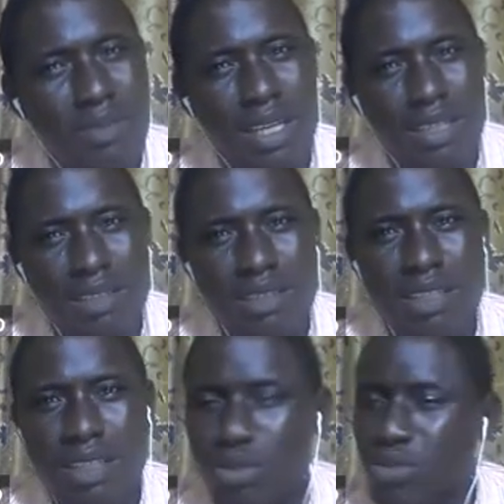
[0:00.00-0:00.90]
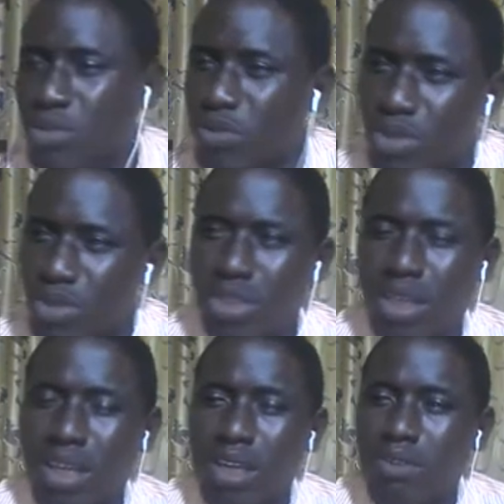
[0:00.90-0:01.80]
I say thank you so much
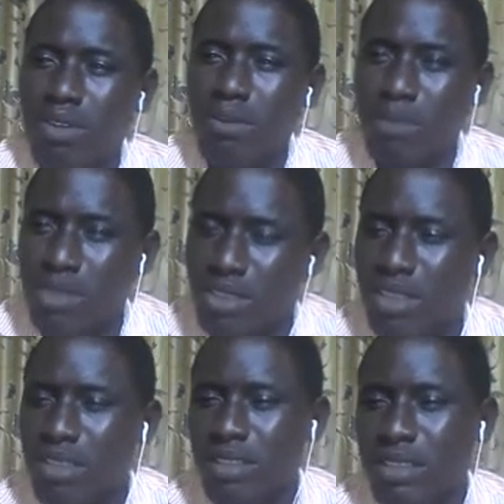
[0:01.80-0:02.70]
for your patience.